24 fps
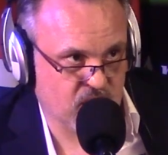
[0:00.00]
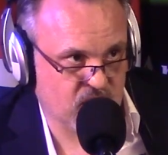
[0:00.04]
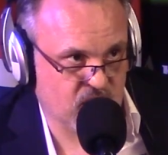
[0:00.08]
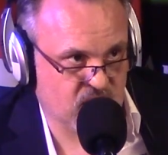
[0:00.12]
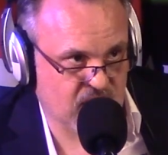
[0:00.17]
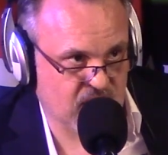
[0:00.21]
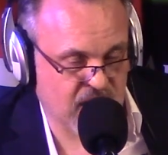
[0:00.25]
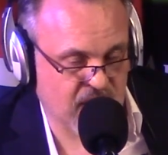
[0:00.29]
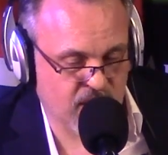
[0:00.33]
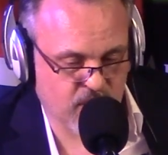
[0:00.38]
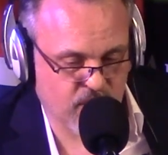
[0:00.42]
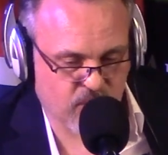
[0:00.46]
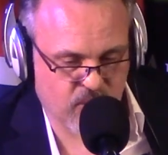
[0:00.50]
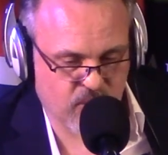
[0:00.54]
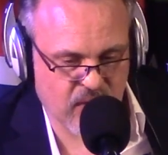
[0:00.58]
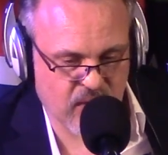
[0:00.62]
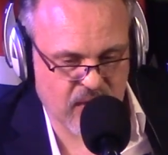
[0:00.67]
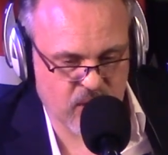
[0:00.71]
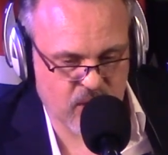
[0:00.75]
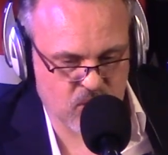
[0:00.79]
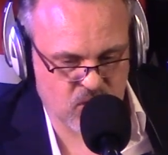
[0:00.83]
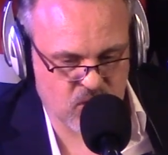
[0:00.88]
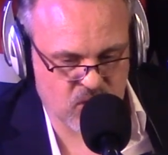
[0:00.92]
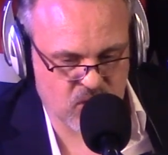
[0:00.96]

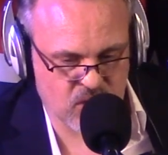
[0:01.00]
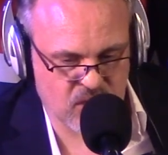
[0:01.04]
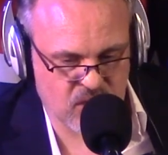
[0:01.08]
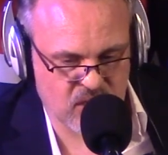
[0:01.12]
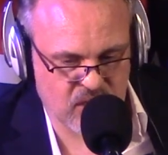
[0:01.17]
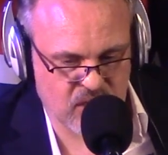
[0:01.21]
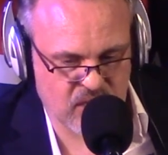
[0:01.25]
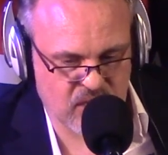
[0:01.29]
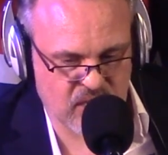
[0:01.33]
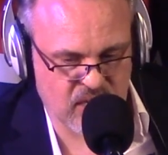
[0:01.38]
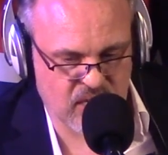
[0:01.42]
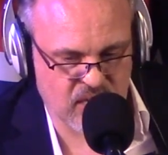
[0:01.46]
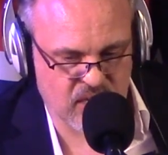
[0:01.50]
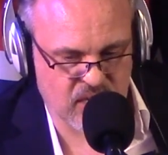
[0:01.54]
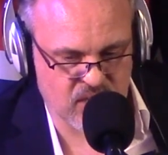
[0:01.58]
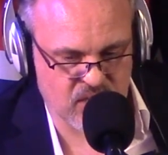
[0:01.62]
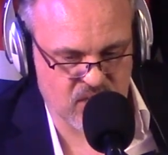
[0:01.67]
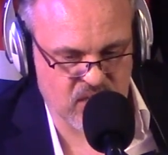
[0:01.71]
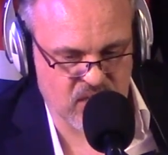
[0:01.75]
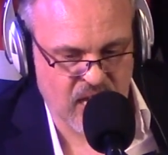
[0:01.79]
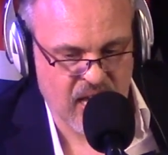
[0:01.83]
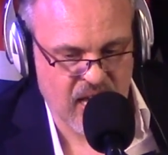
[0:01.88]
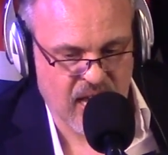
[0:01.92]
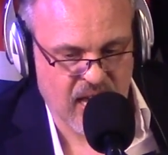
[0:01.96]
10,000 years.